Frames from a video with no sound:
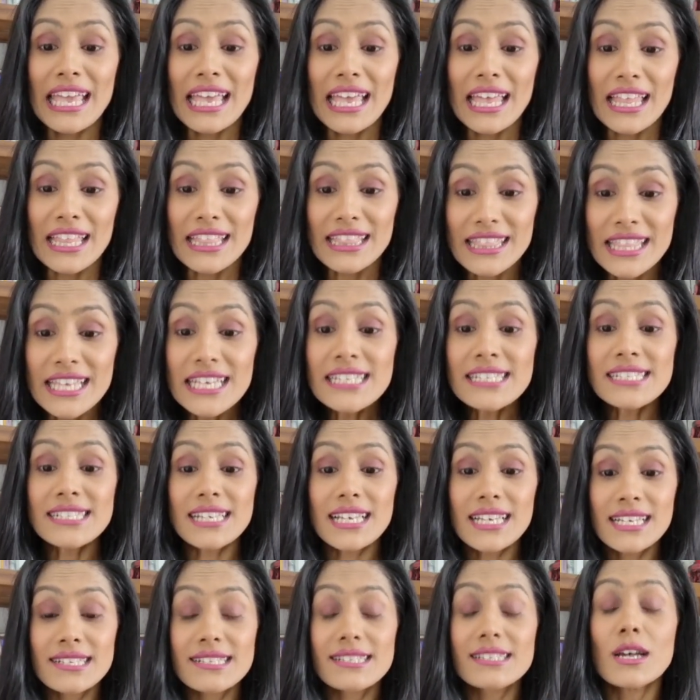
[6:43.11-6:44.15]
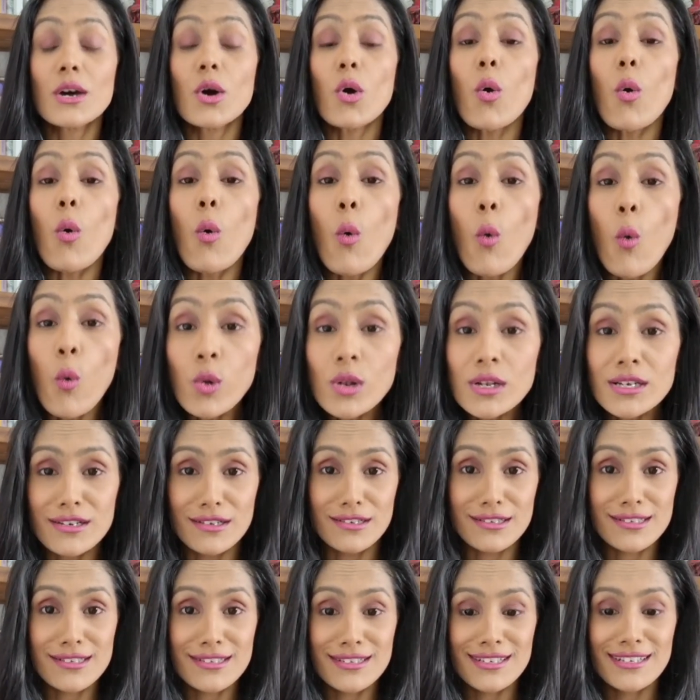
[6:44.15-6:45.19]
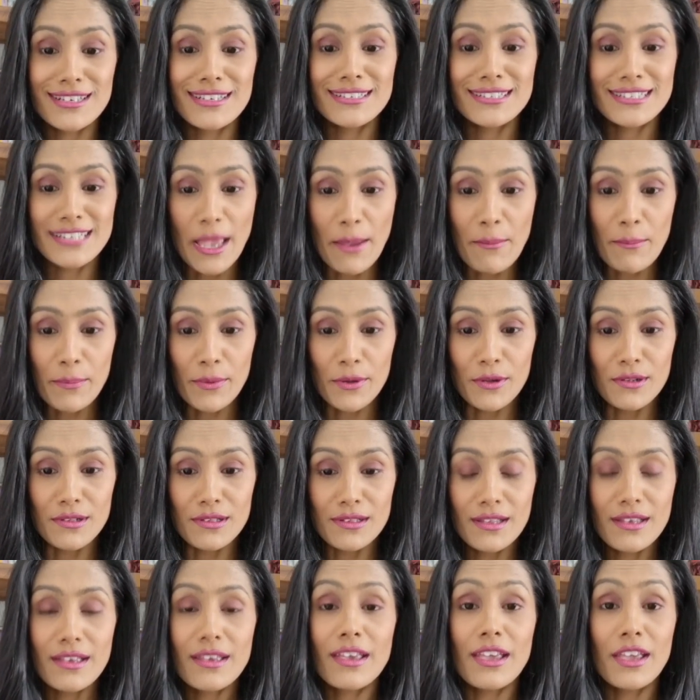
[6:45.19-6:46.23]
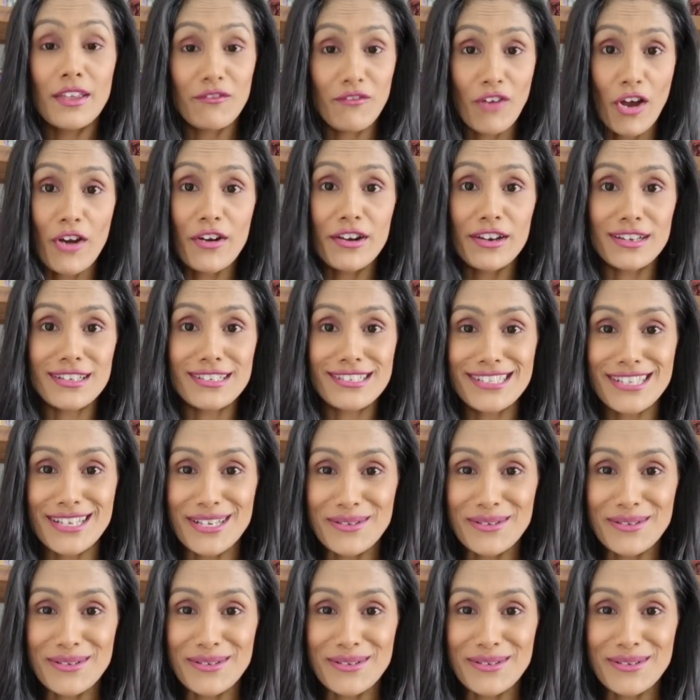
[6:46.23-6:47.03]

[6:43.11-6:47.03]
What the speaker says: This is the oldest temple in Varanasi.